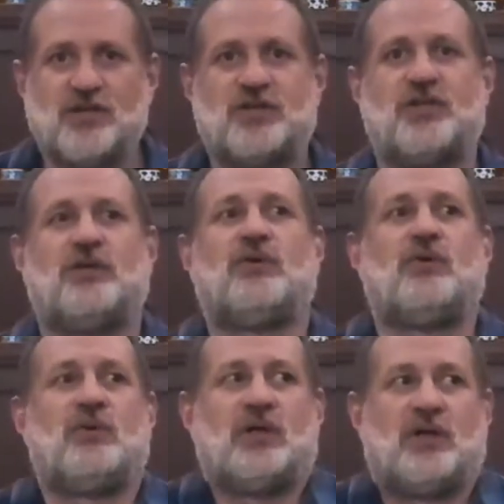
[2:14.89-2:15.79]

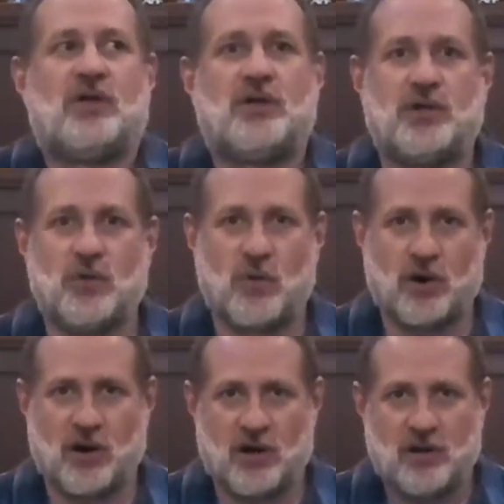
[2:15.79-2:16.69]
to
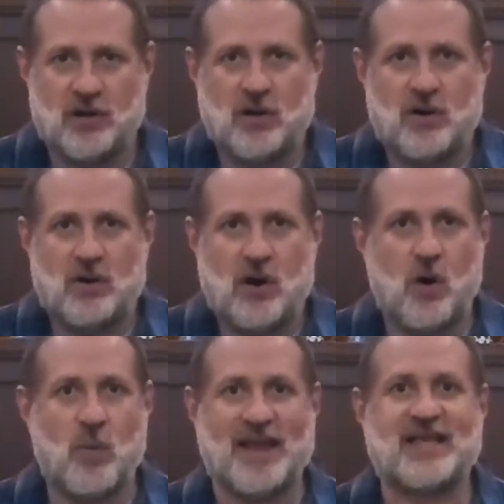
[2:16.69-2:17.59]
your
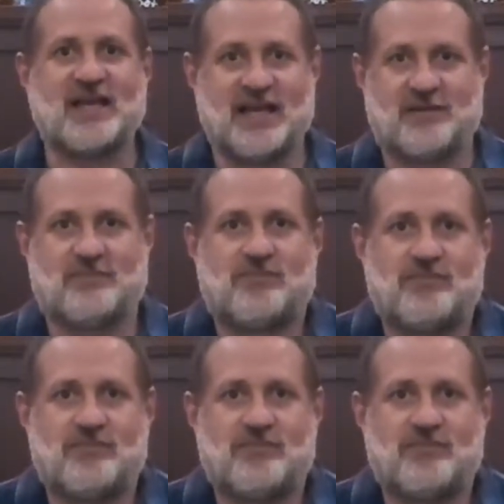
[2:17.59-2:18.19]
awakening.